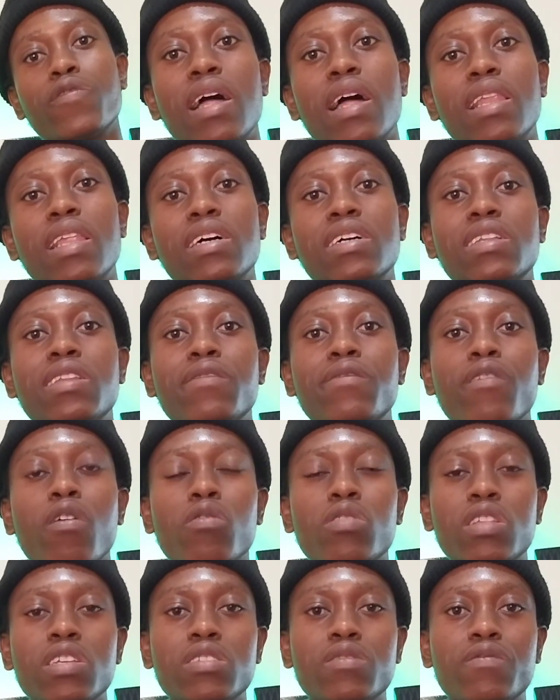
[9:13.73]
luckily
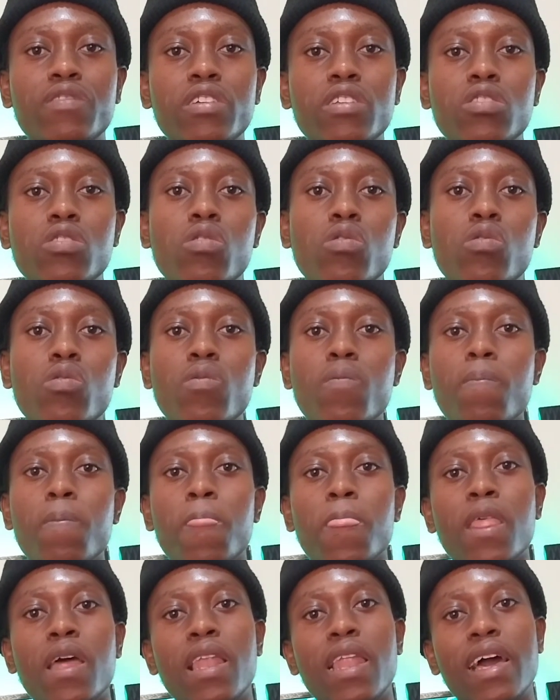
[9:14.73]
found this video,
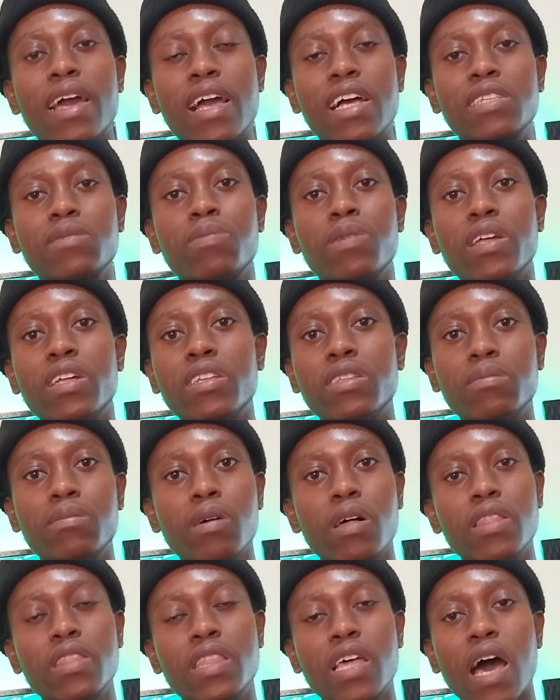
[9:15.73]
like I
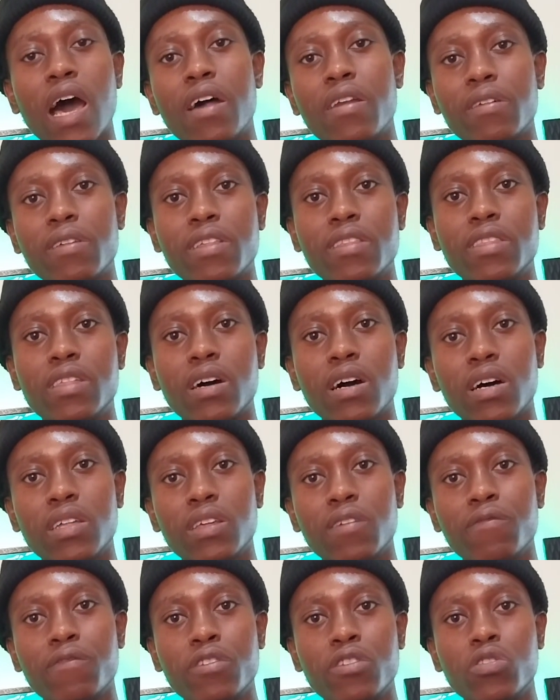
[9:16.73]
explained in the
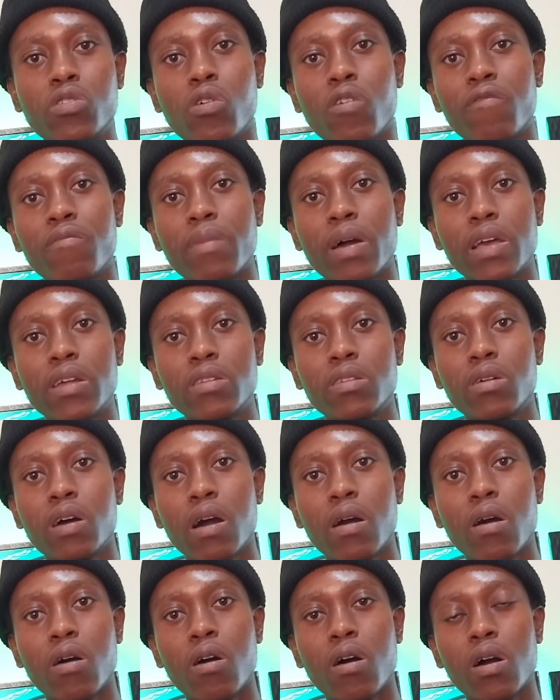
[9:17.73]
other video of mine,
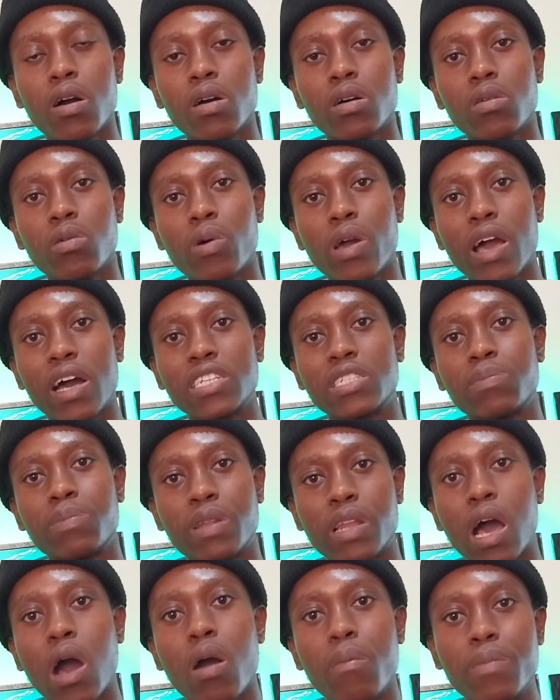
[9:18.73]
where I
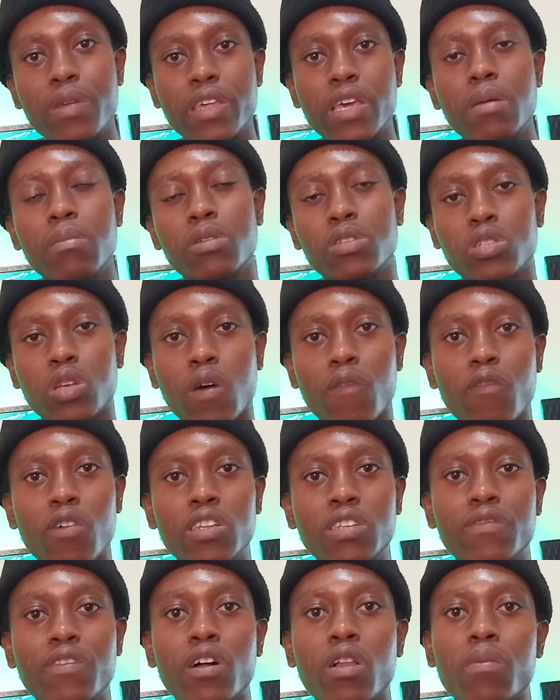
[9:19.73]
explained how I became a software
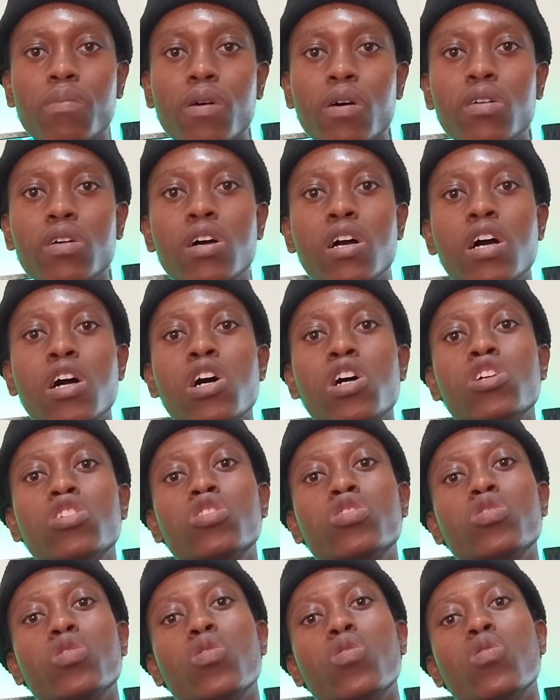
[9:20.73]
developer.
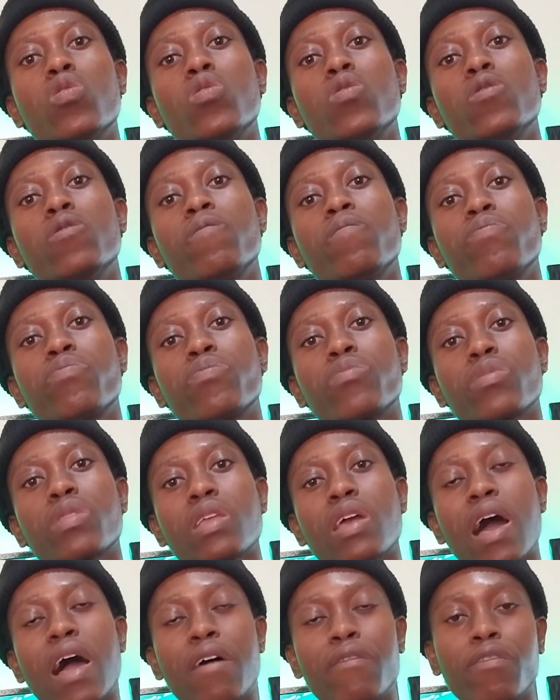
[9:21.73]
So
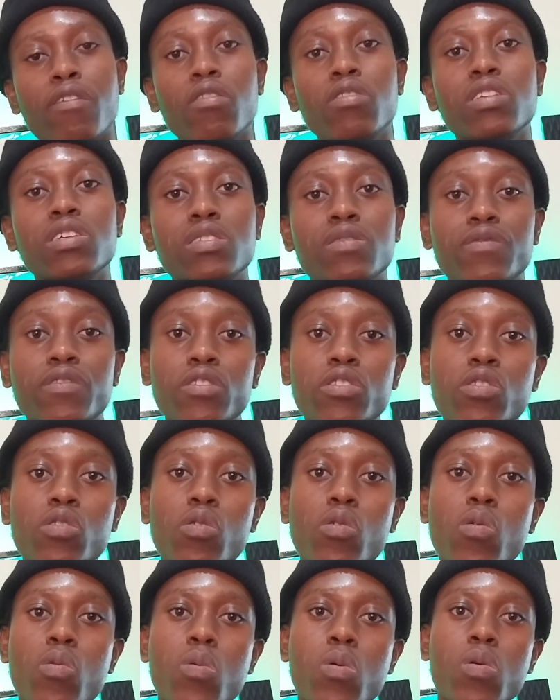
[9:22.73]
I found this
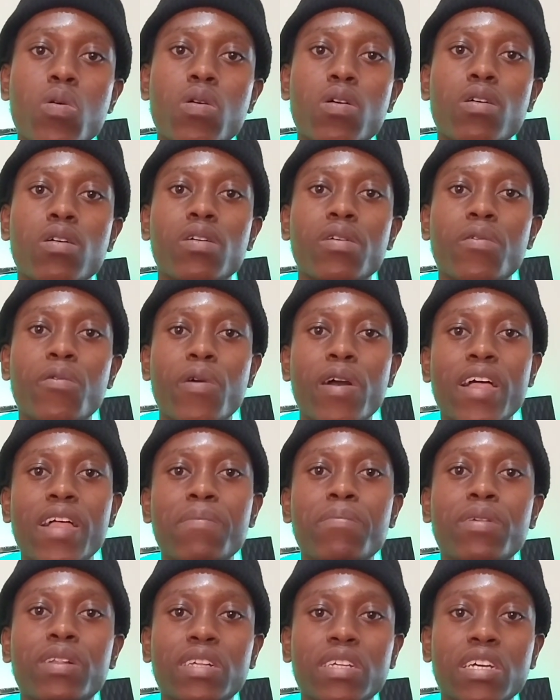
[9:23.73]
video where
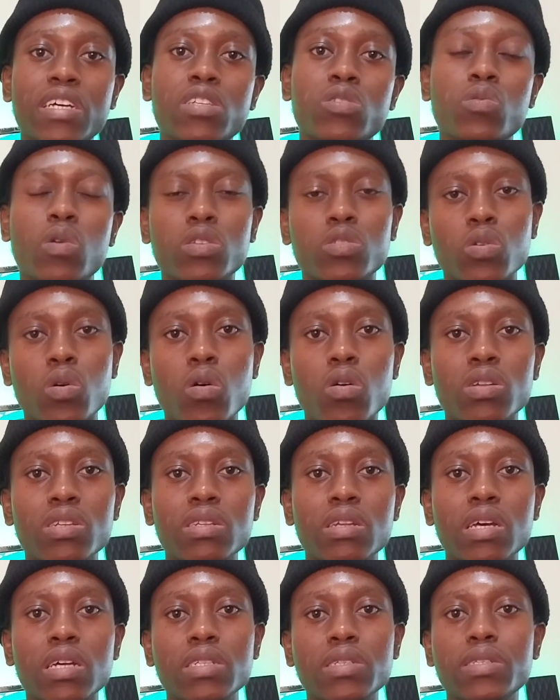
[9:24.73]
Bill Gates was
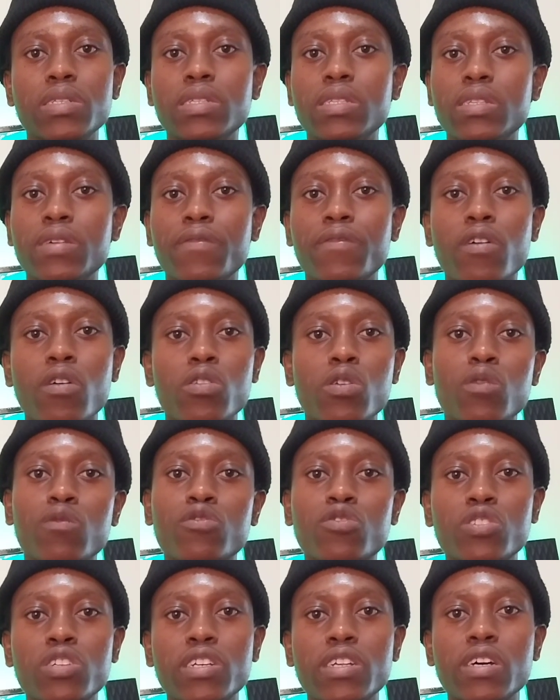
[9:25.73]
on, and the founder of
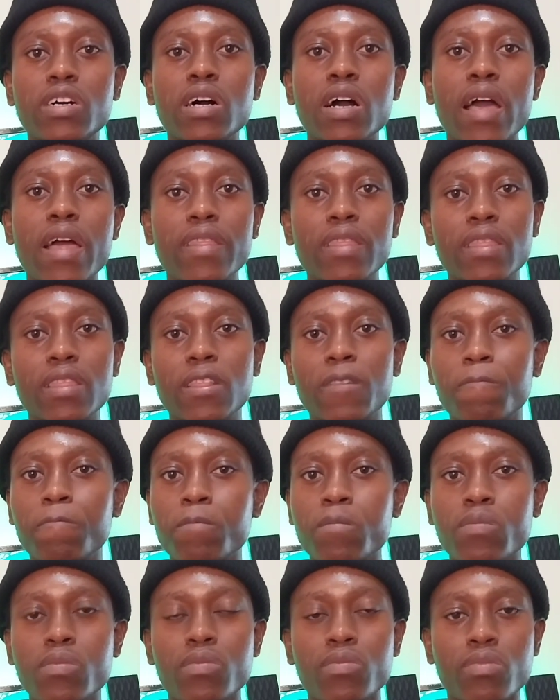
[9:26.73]
Twitter, and
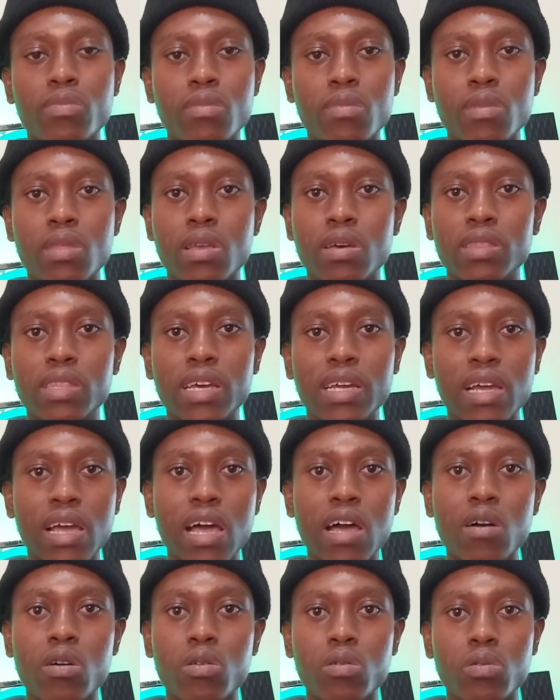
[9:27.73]
the
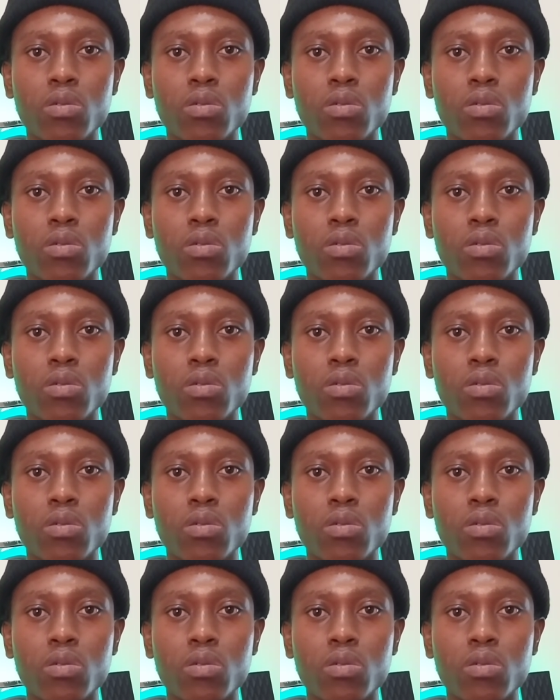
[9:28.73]
guy